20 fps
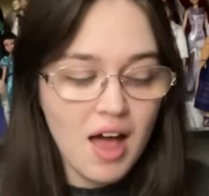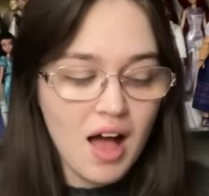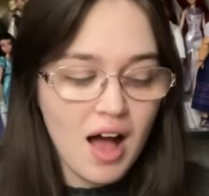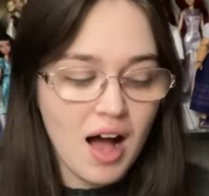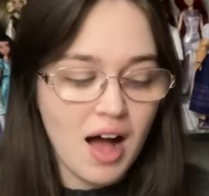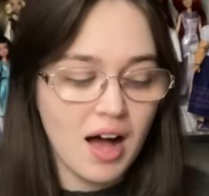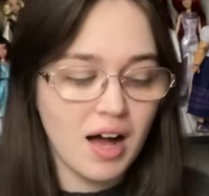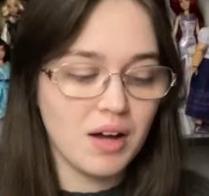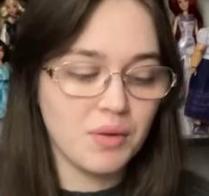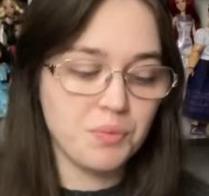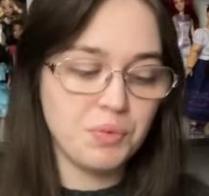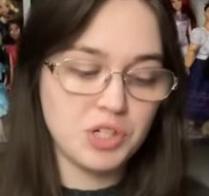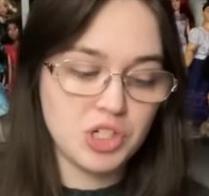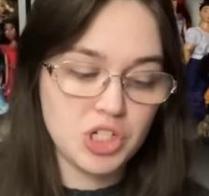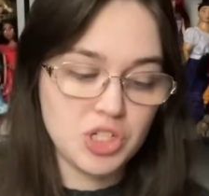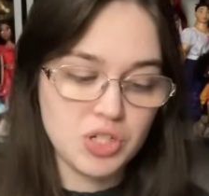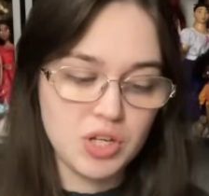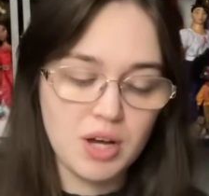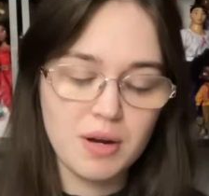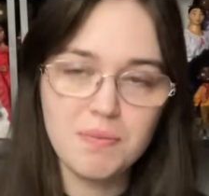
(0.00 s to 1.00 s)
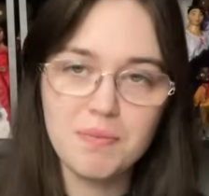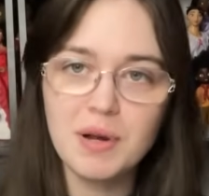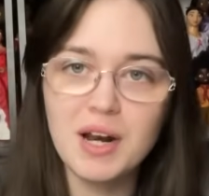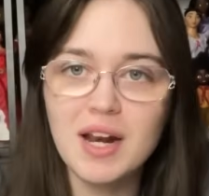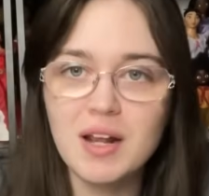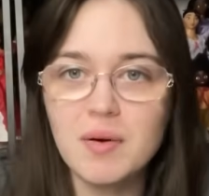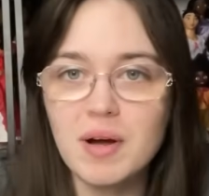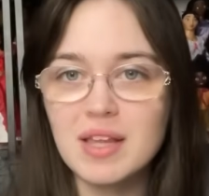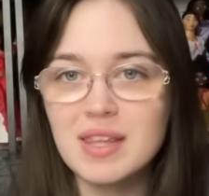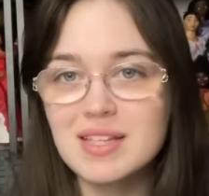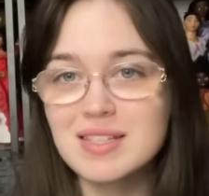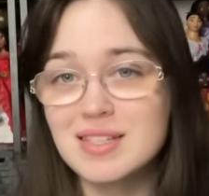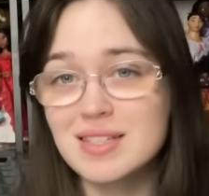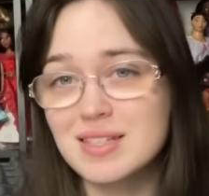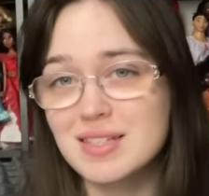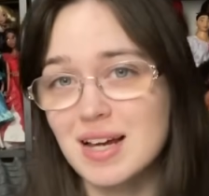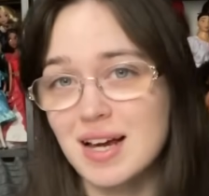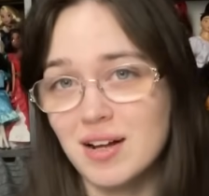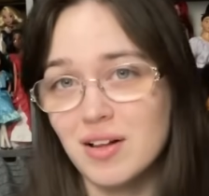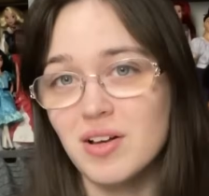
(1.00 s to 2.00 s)
uh, which is good. But anyway, this is
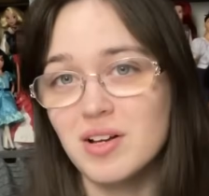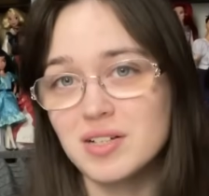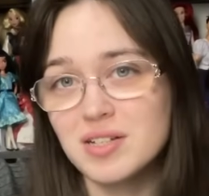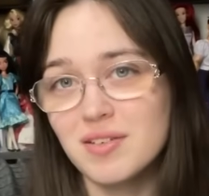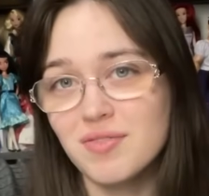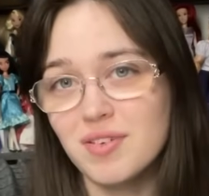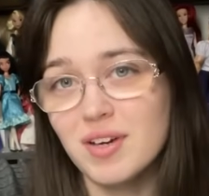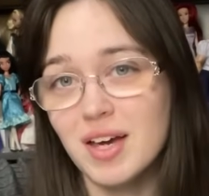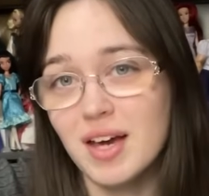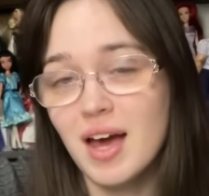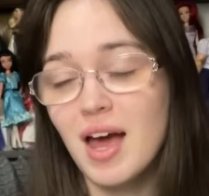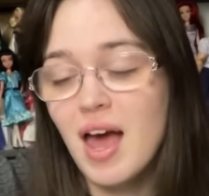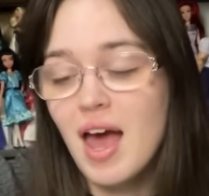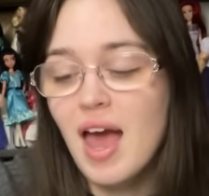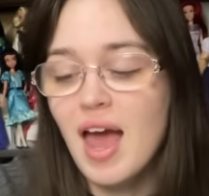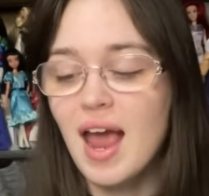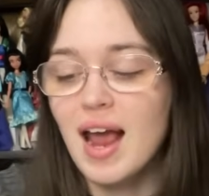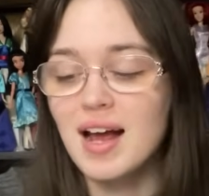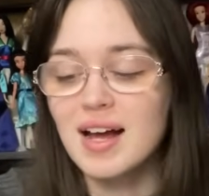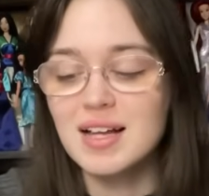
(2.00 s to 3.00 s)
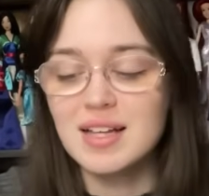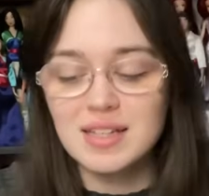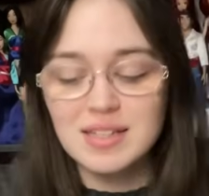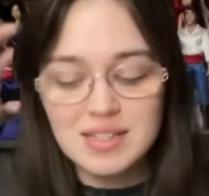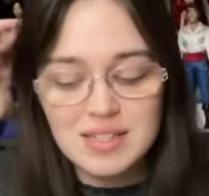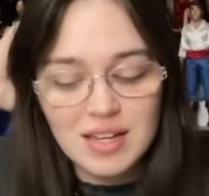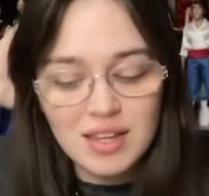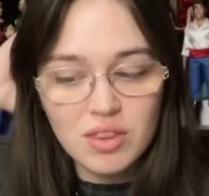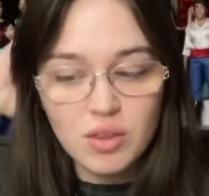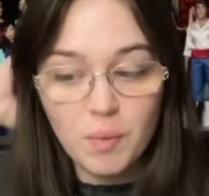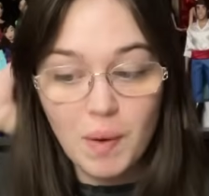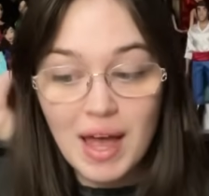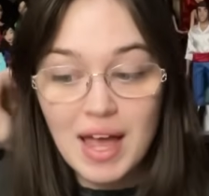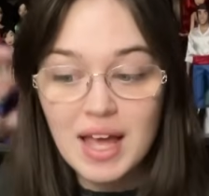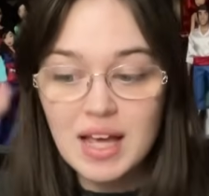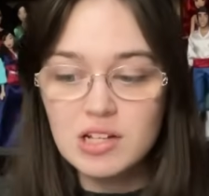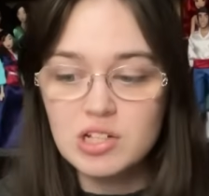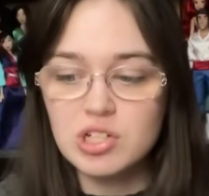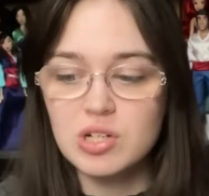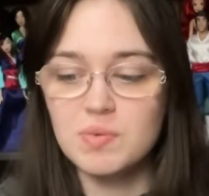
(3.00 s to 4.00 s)
Tagalong Tiffy. And the
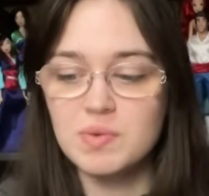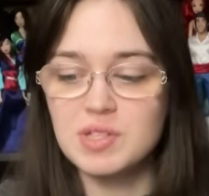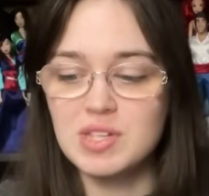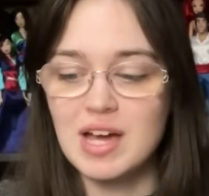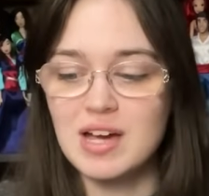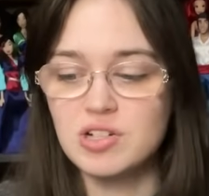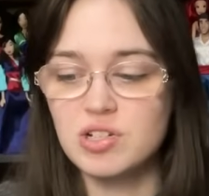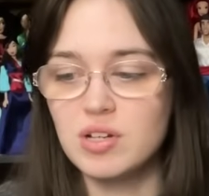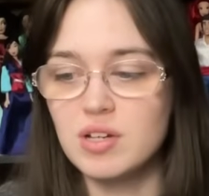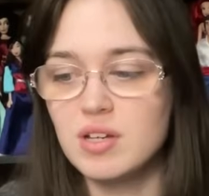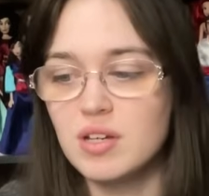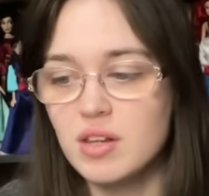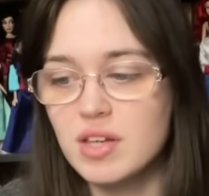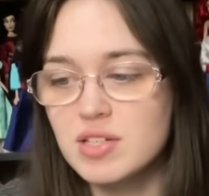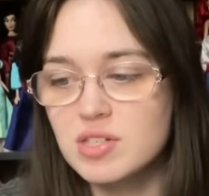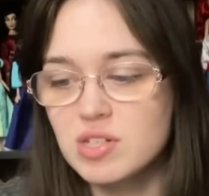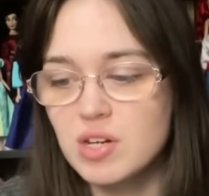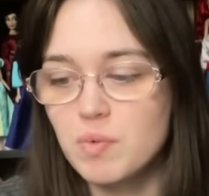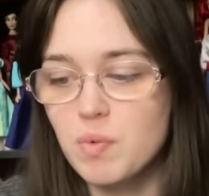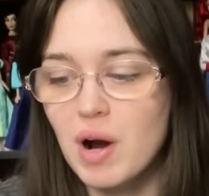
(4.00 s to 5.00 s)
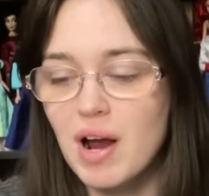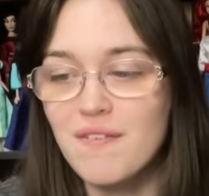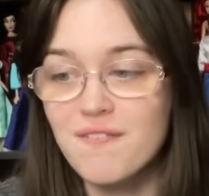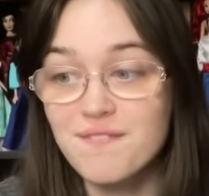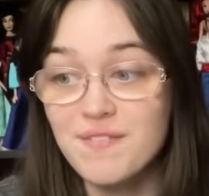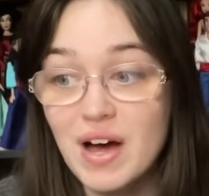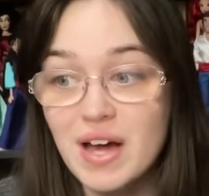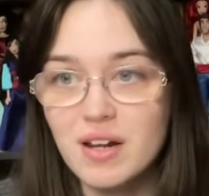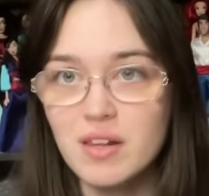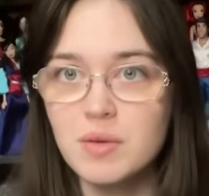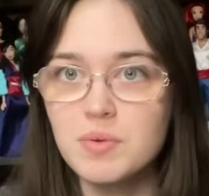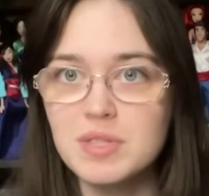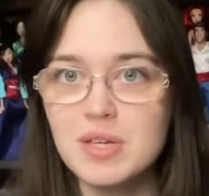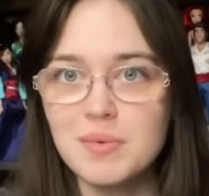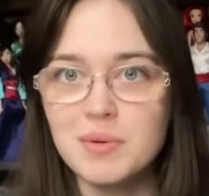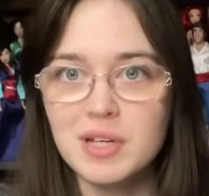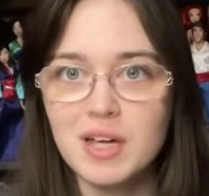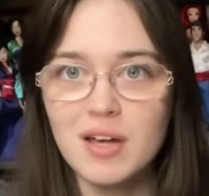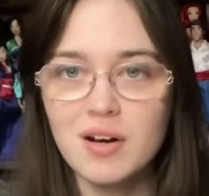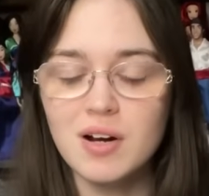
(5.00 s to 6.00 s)
way she was actually listed, where I finally was able
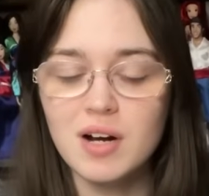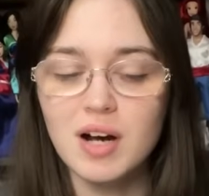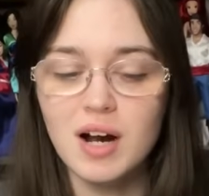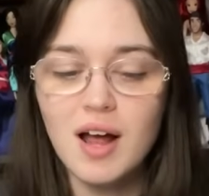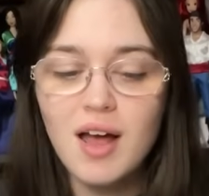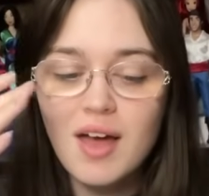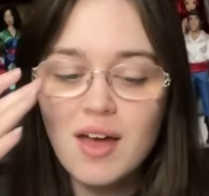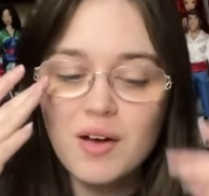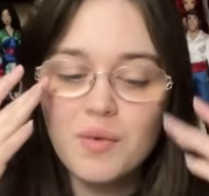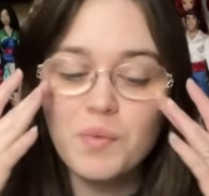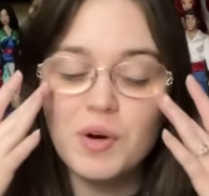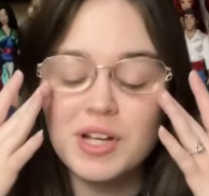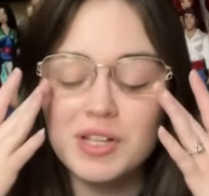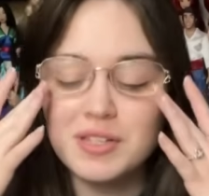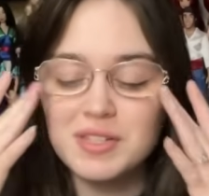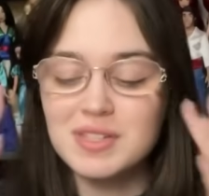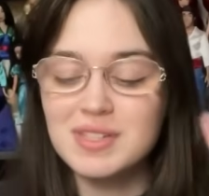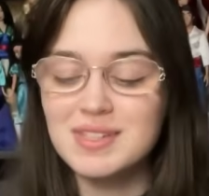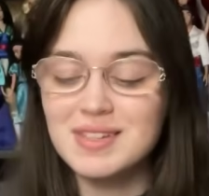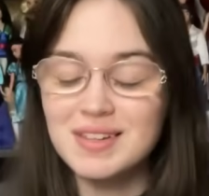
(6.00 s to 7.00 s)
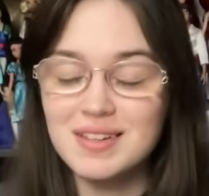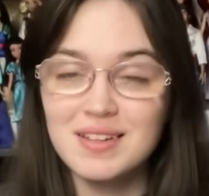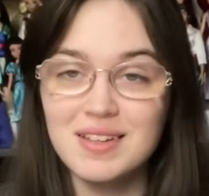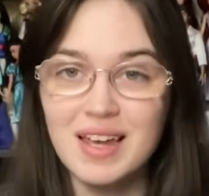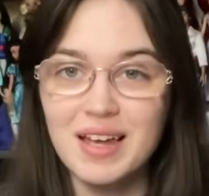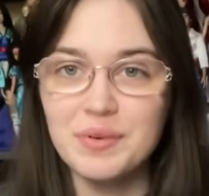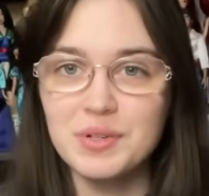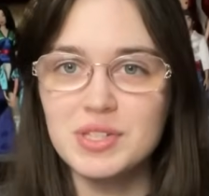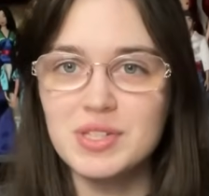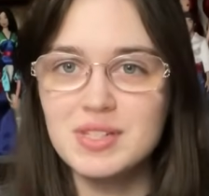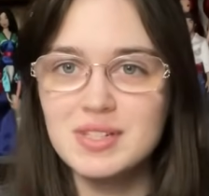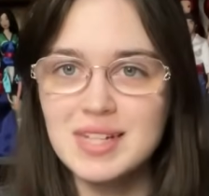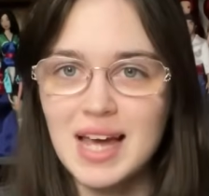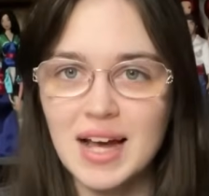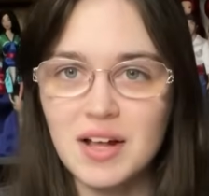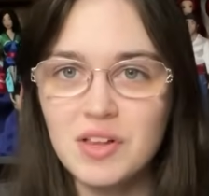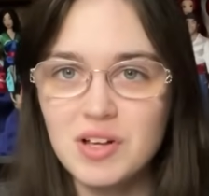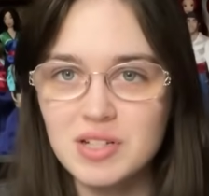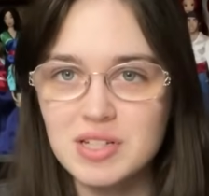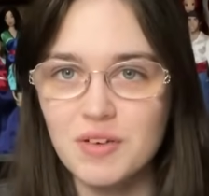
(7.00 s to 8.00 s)
to get her, was it was
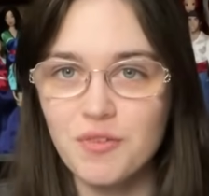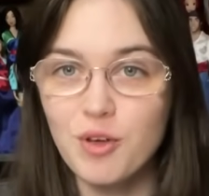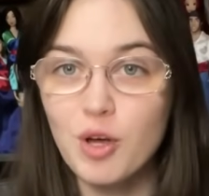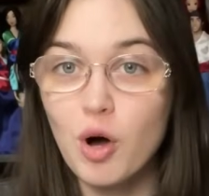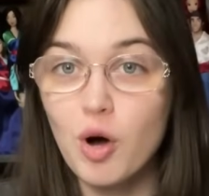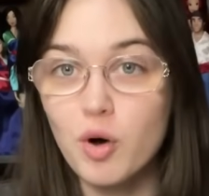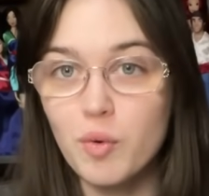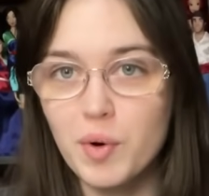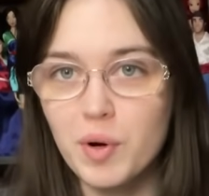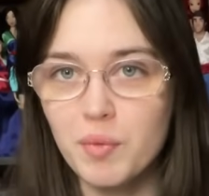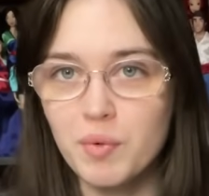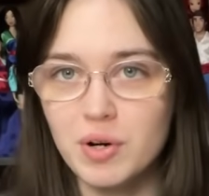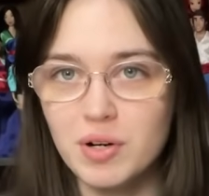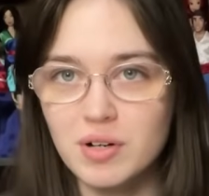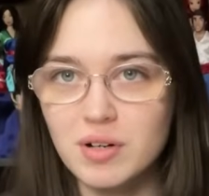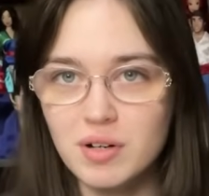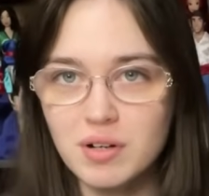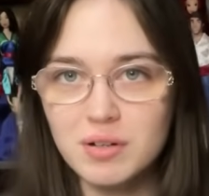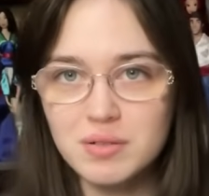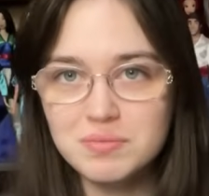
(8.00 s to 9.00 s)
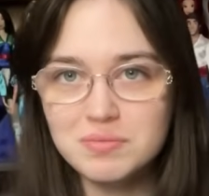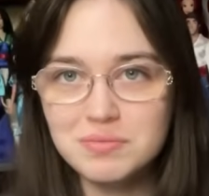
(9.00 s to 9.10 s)
Tagalong Tiffy, all one word.